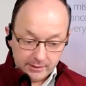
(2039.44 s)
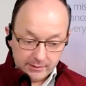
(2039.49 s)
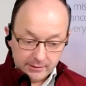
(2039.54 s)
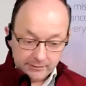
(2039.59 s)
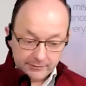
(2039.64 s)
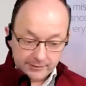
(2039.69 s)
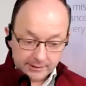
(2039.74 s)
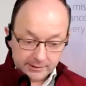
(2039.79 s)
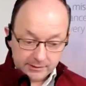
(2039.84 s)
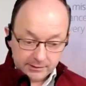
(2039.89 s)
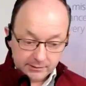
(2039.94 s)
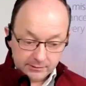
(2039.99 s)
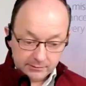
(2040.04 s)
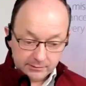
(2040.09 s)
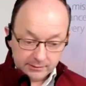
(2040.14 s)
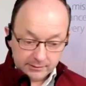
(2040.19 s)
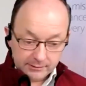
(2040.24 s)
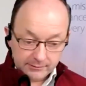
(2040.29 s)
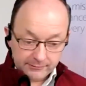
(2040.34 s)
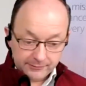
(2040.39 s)
Thank you
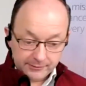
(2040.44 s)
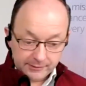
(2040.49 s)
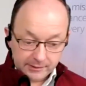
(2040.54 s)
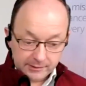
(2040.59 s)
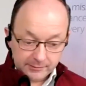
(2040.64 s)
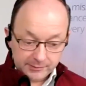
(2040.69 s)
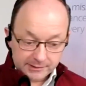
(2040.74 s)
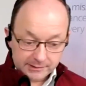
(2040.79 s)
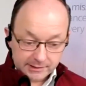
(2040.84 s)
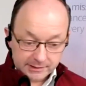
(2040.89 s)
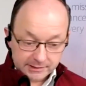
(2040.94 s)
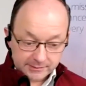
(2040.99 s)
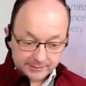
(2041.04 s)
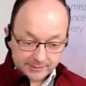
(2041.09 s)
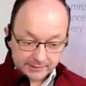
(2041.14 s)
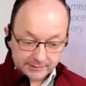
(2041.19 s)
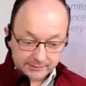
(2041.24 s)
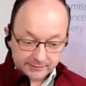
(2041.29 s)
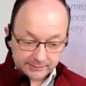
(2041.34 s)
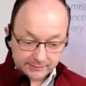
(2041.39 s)
for the
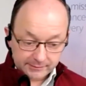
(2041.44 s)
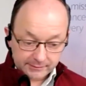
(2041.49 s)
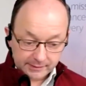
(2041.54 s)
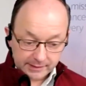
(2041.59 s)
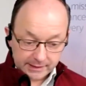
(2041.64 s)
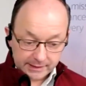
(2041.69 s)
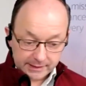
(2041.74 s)
participants'